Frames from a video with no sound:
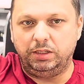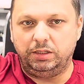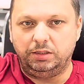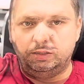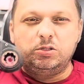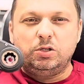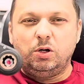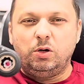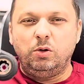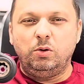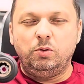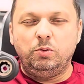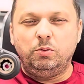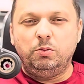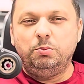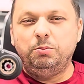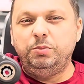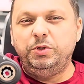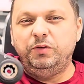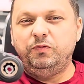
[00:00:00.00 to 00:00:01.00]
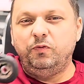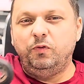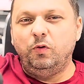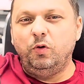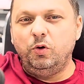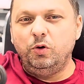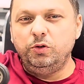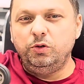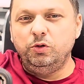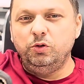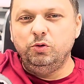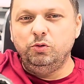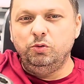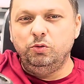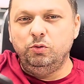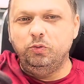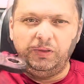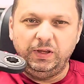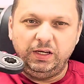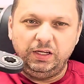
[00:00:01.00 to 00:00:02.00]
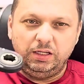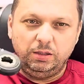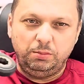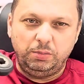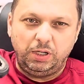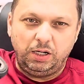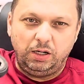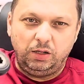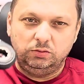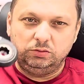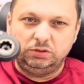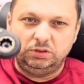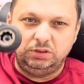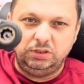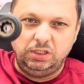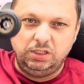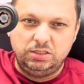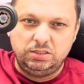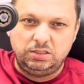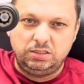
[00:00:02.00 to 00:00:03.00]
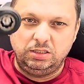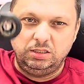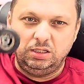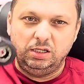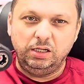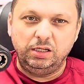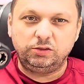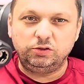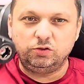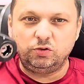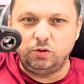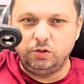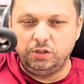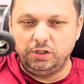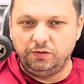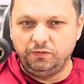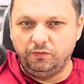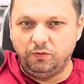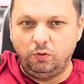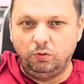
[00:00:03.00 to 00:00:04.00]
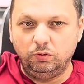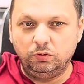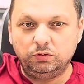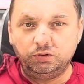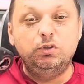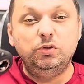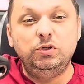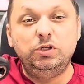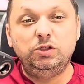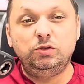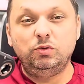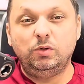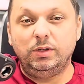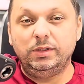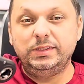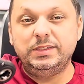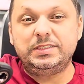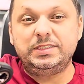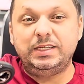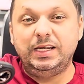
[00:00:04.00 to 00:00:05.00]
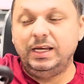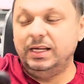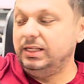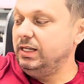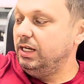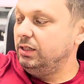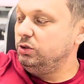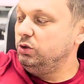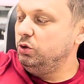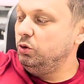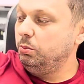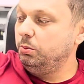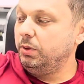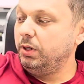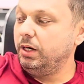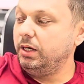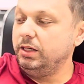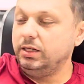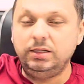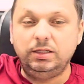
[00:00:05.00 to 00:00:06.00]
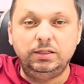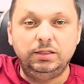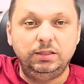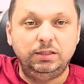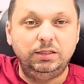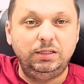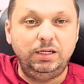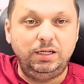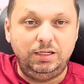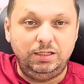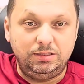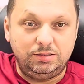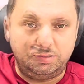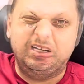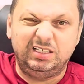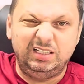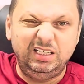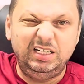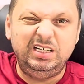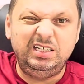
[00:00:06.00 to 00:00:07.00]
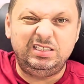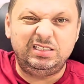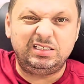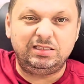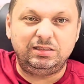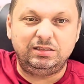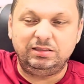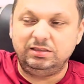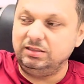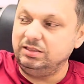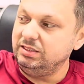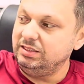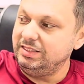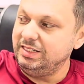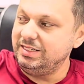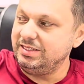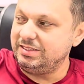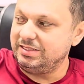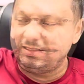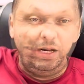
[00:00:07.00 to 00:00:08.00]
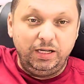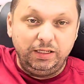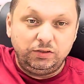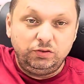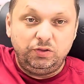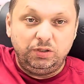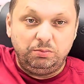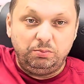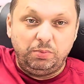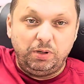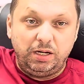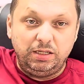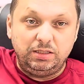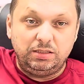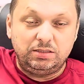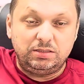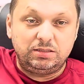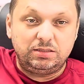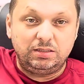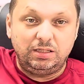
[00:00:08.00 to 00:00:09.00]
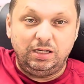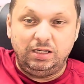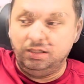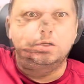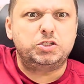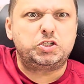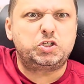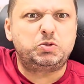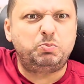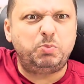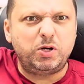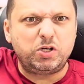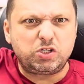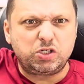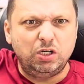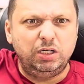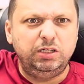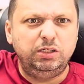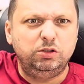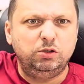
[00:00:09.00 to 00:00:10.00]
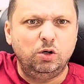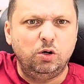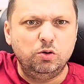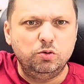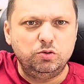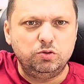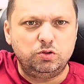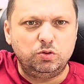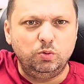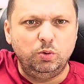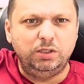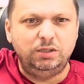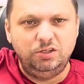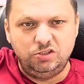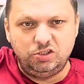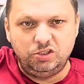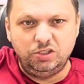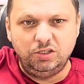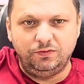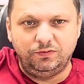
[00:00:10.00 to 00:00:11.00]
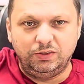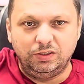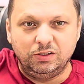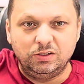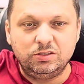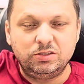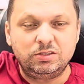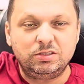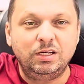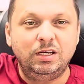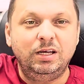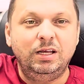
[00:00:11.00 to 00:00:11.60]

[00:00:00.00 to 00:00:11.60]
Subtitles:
So before you think about it's an electronic fault, you need to understand that your bike needs, at least these electric bikes, and especially those with e-shifters,